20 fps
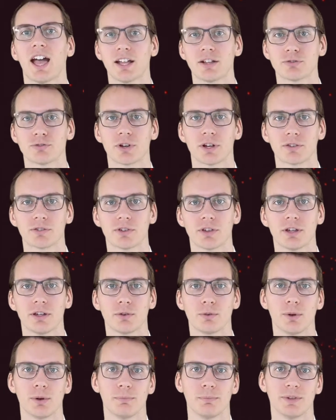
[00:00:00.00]
and trackside
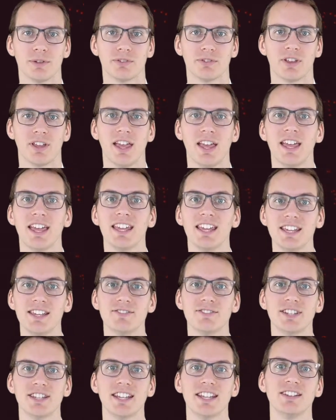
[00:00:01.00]
equipment.
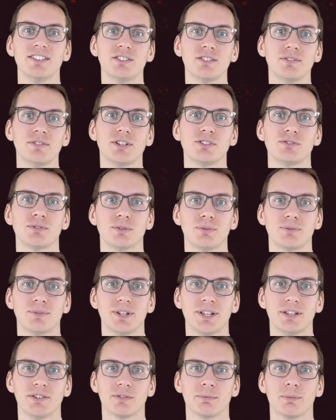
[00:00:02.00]
Even individual
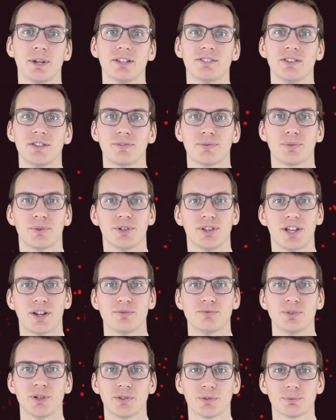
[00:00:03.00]
fleets may differ in
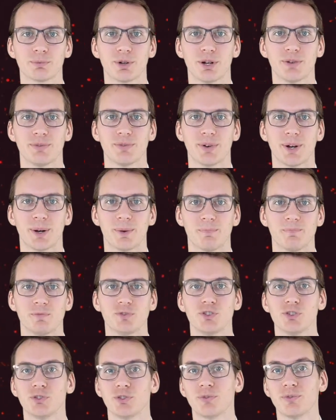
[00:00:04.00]
their risk profile
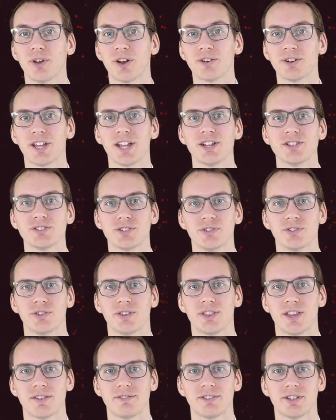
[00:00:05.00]
due to variations
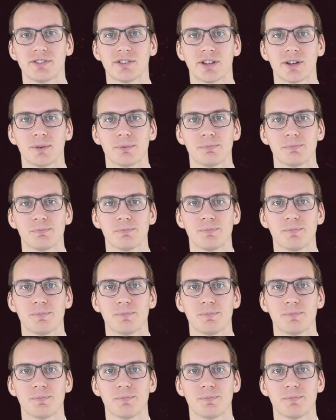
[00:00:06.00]
in their fit-out.